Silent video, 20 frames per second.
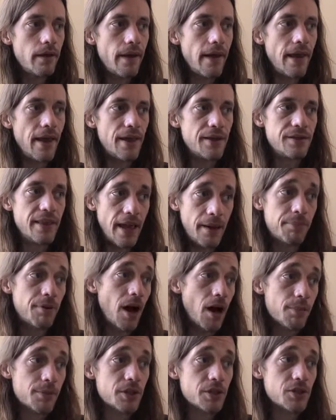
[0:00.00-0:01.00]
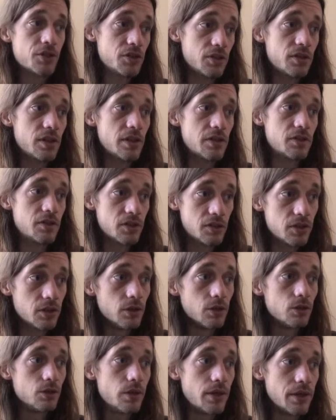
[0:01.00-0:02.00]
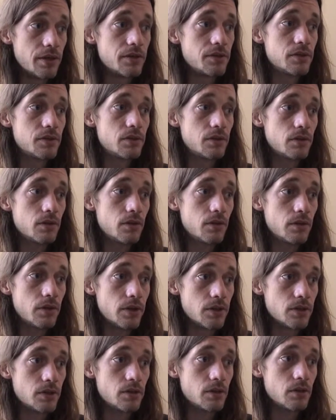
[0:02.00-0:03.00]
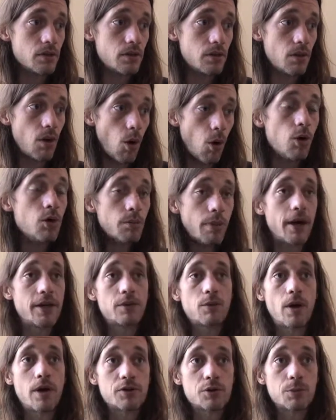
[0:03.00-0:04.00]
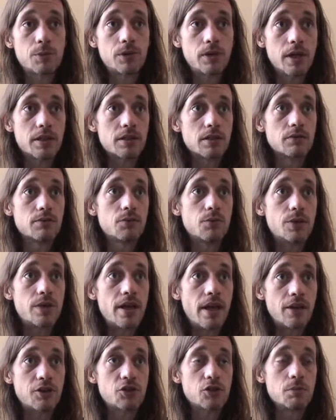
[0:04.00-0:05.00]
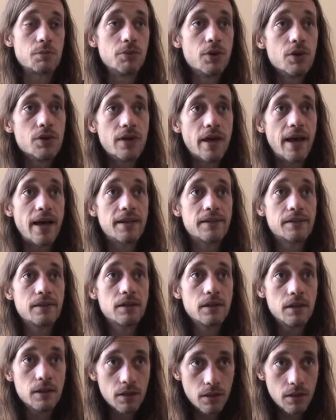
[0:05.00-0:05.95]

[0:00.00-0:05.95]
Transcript: that property is still owned by the Rhizome Collective. We actually put that